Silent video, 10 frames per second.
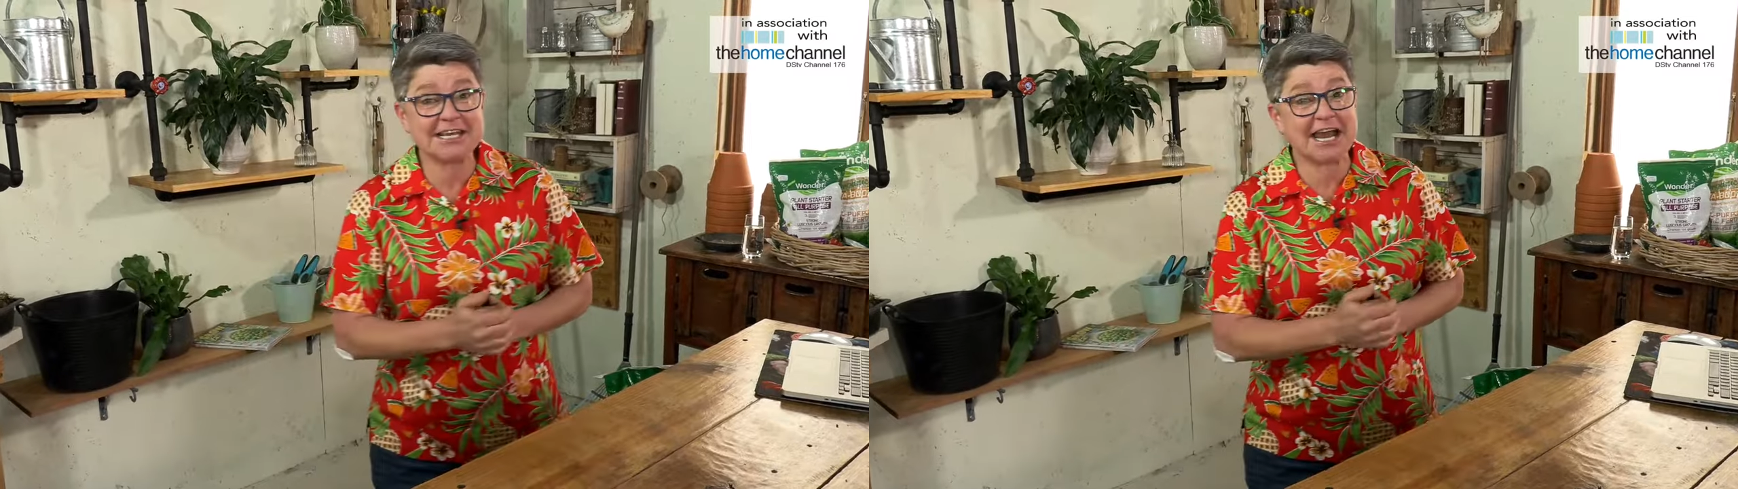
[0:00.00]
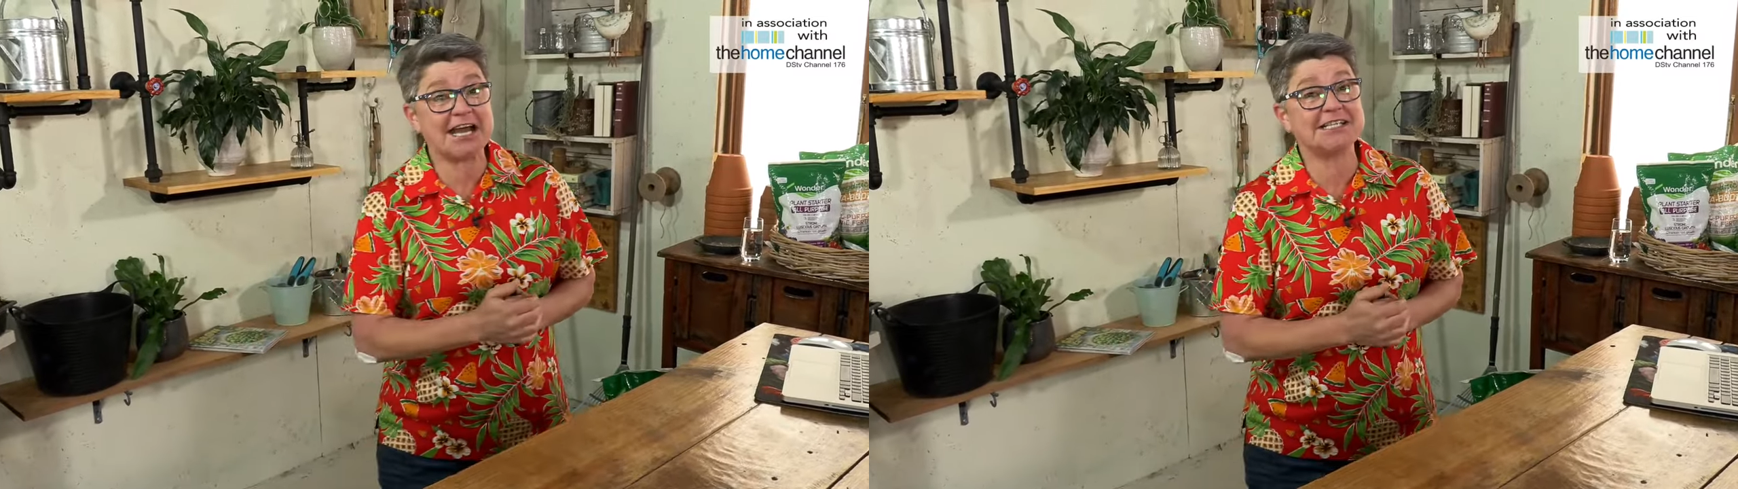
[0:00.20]

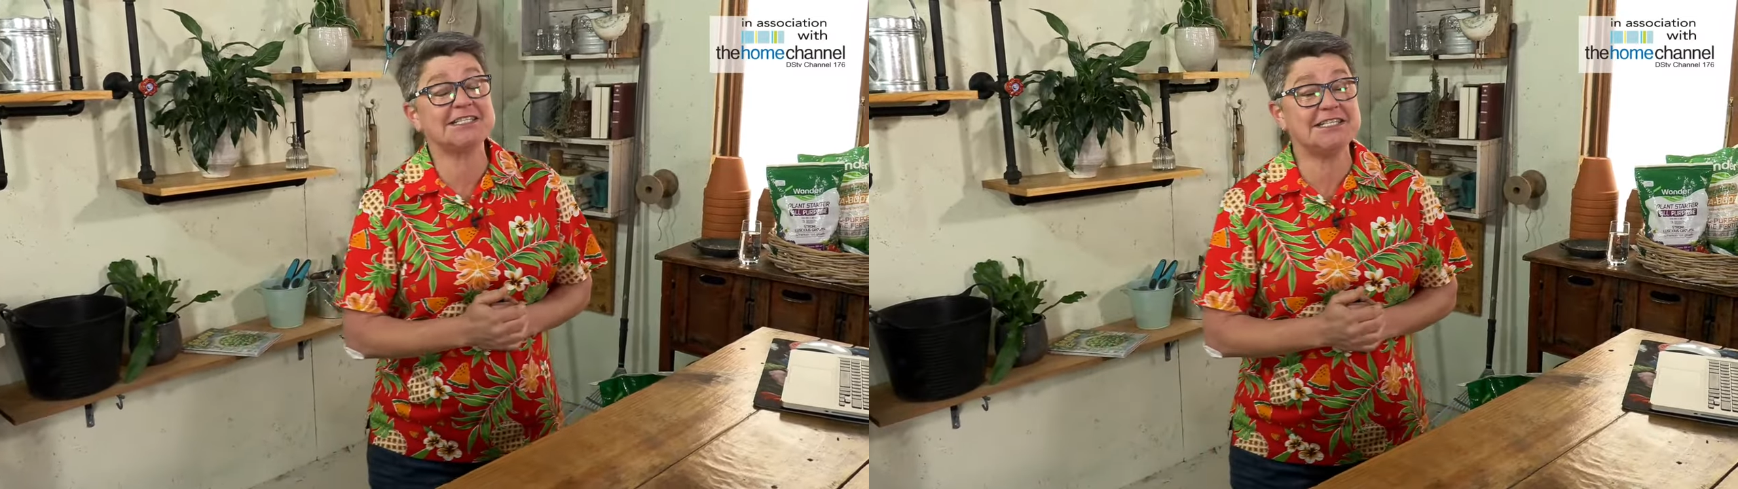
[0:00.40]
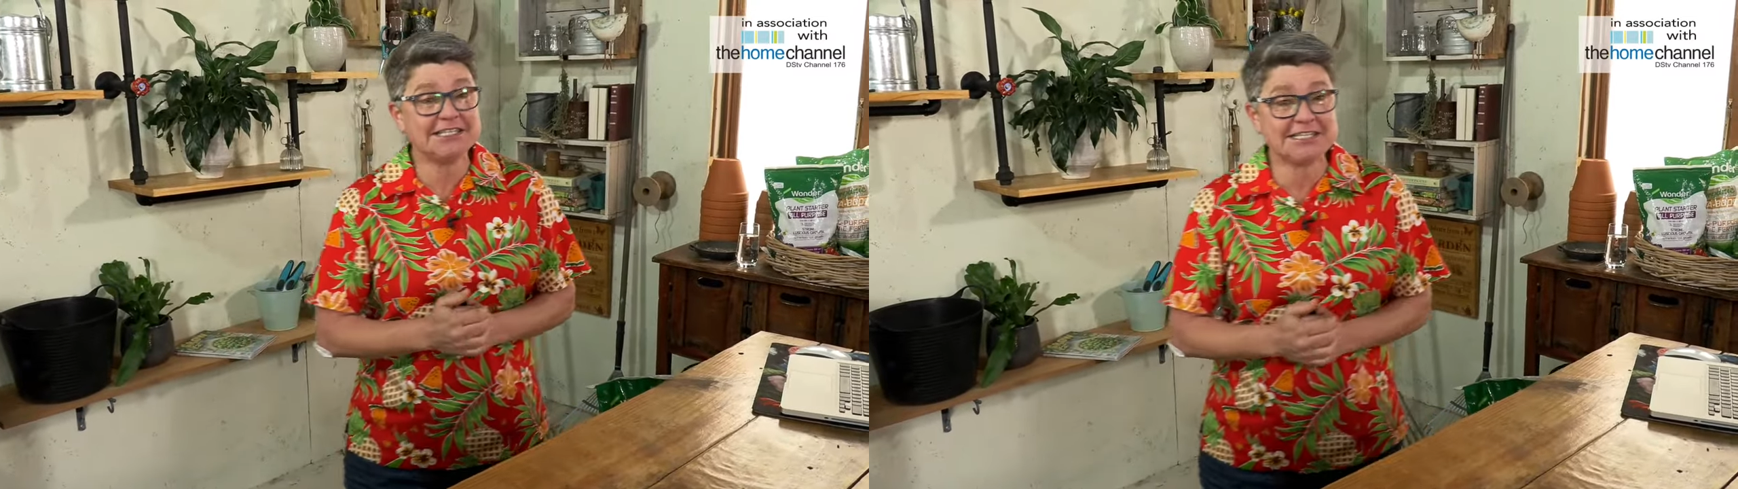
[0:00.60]
guys,
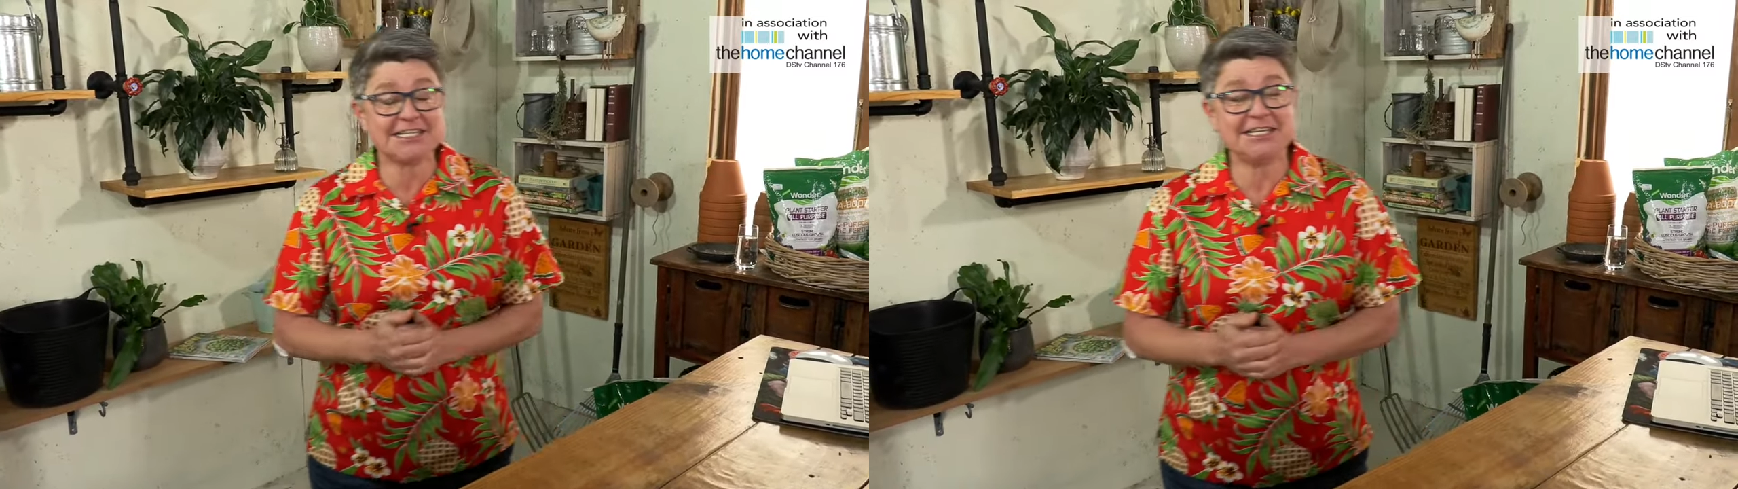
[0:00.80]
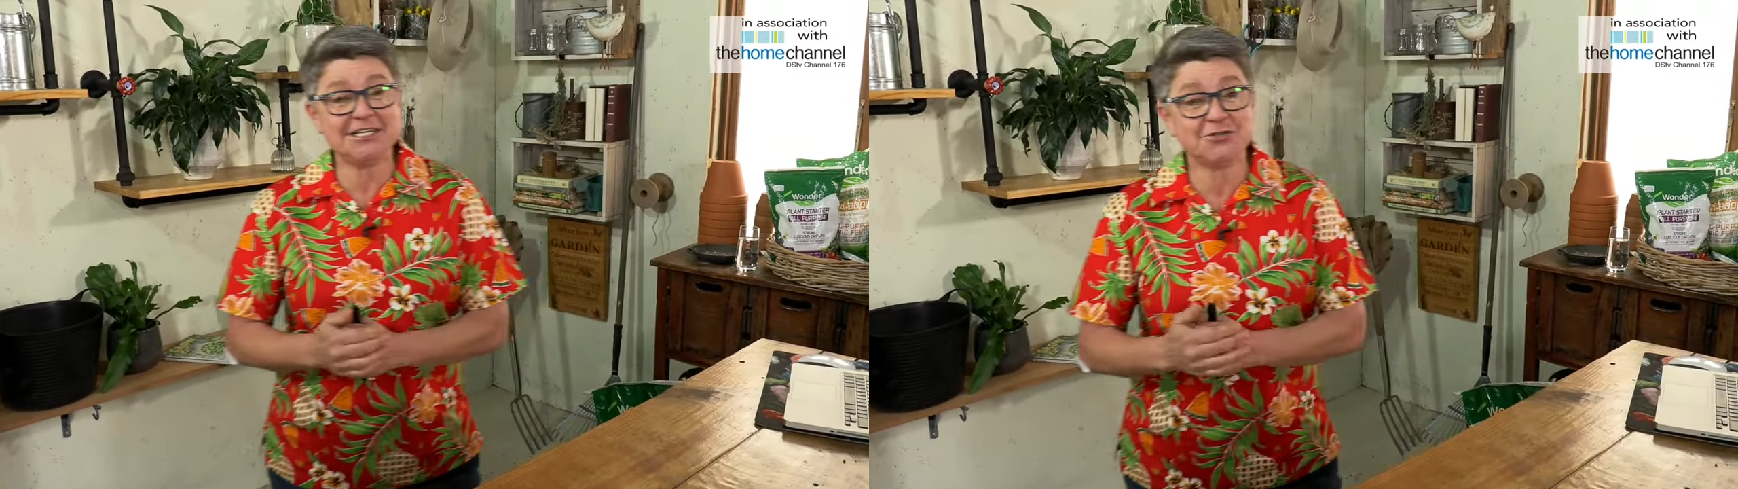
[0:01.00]
this
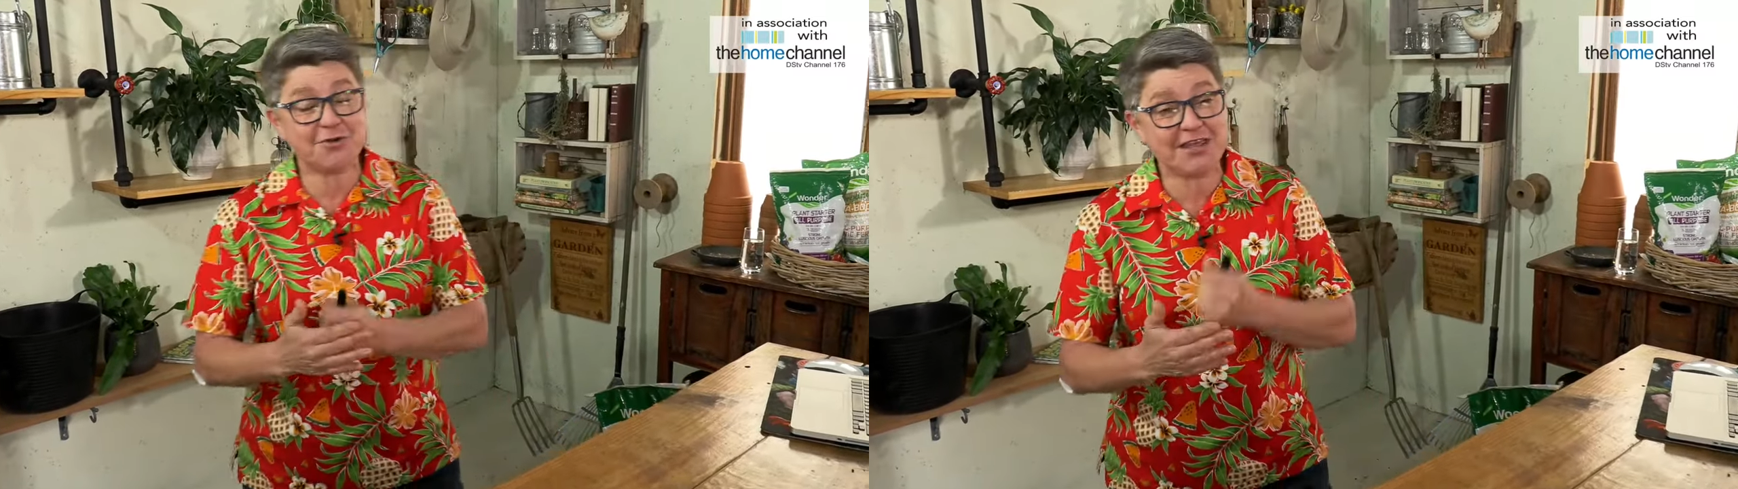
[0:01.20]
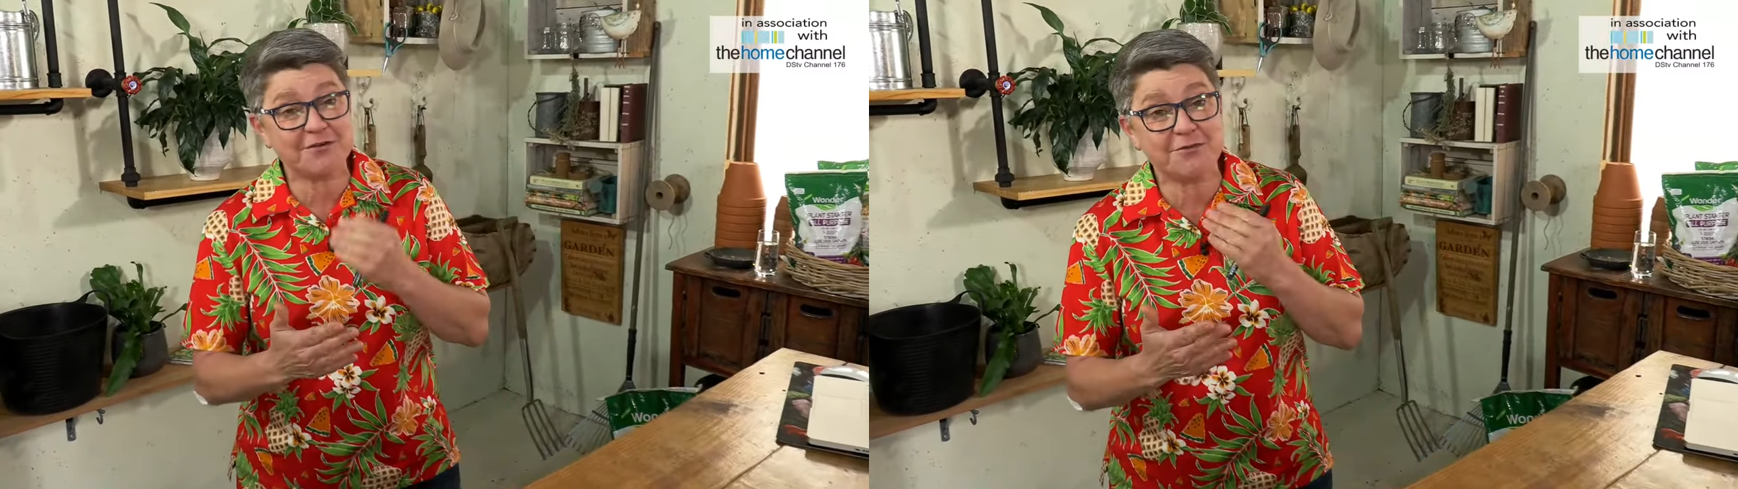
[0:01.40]
is
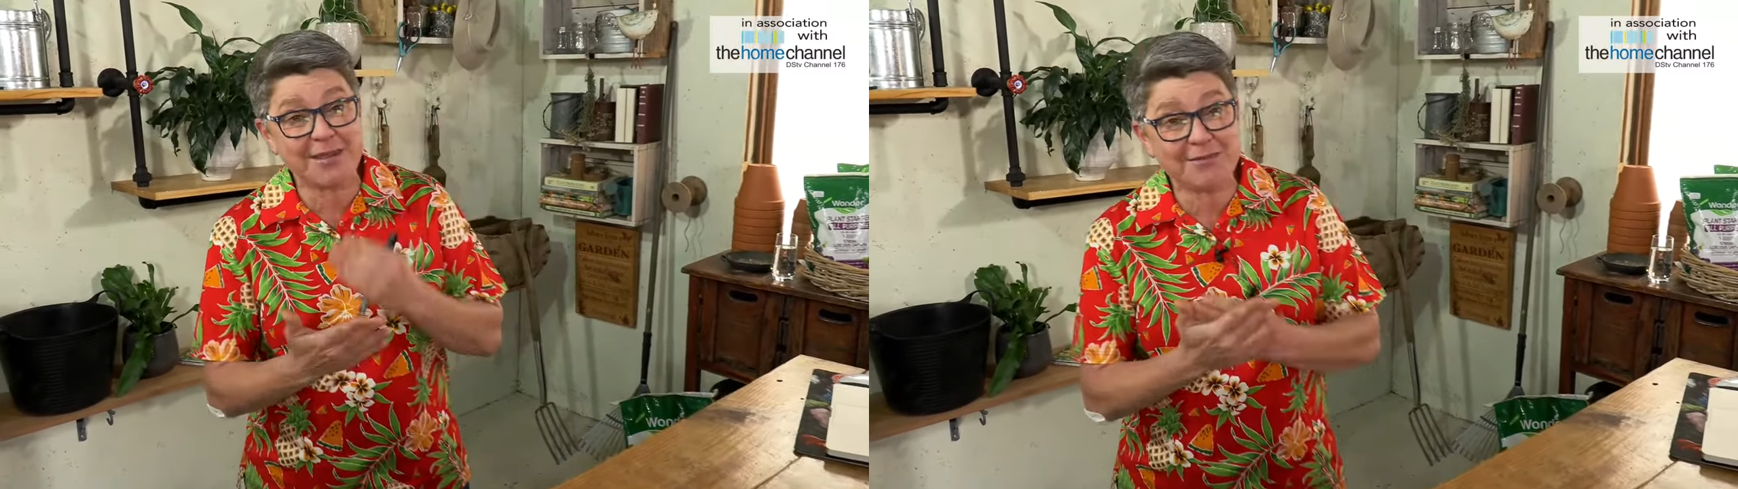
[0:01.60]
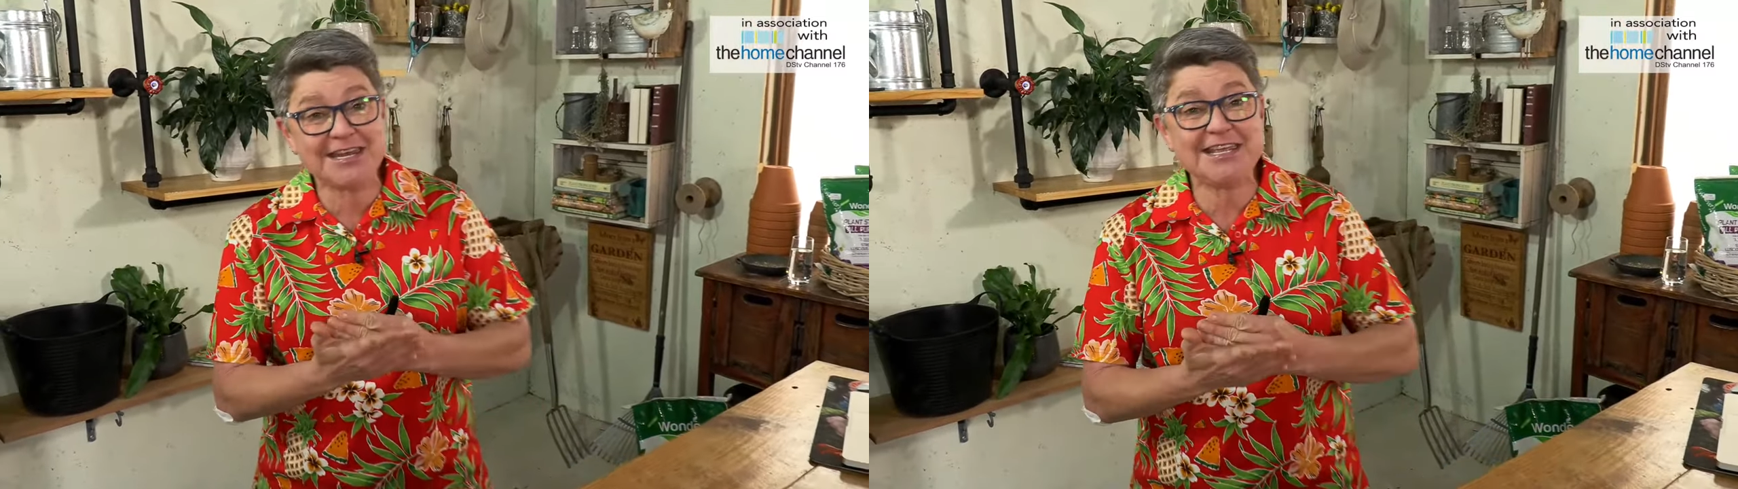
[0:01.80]
where the
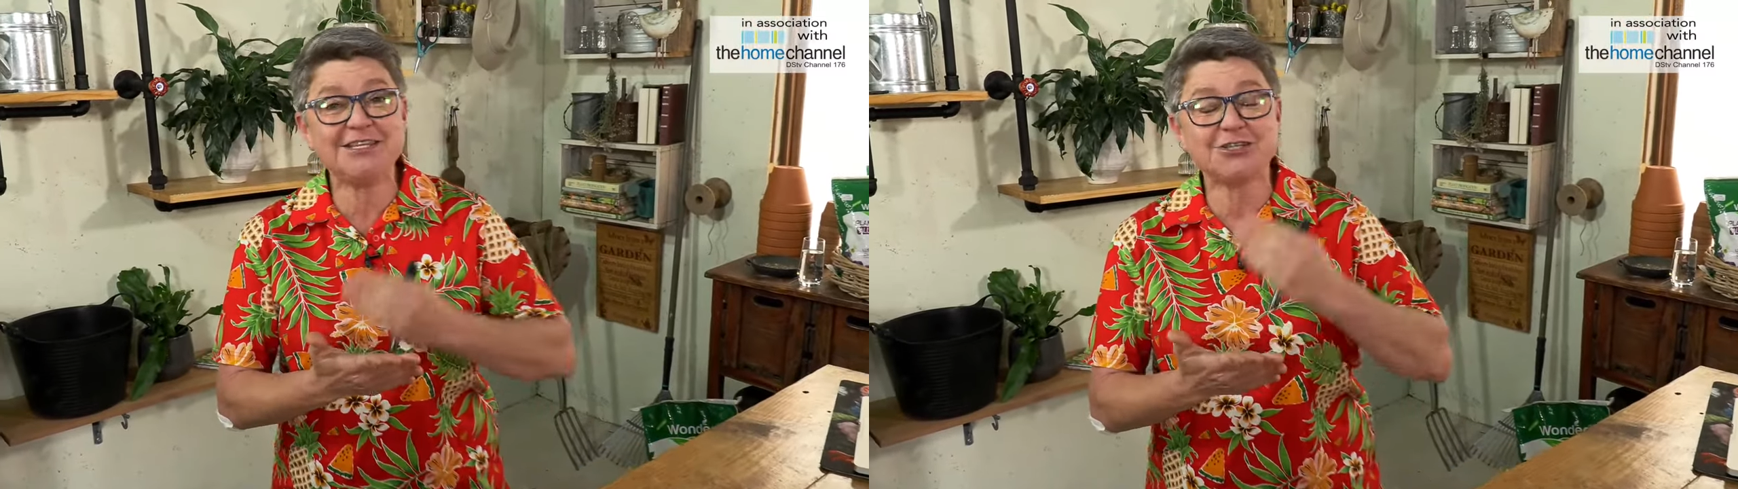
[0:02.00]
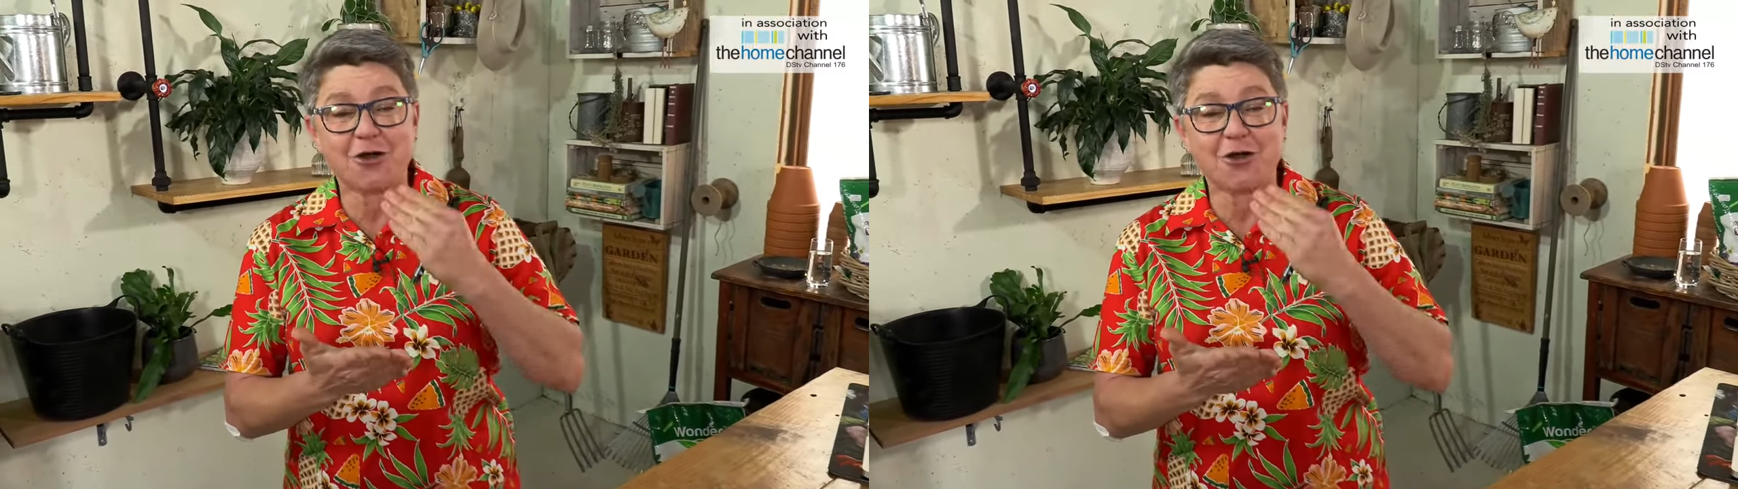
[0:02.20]
remedies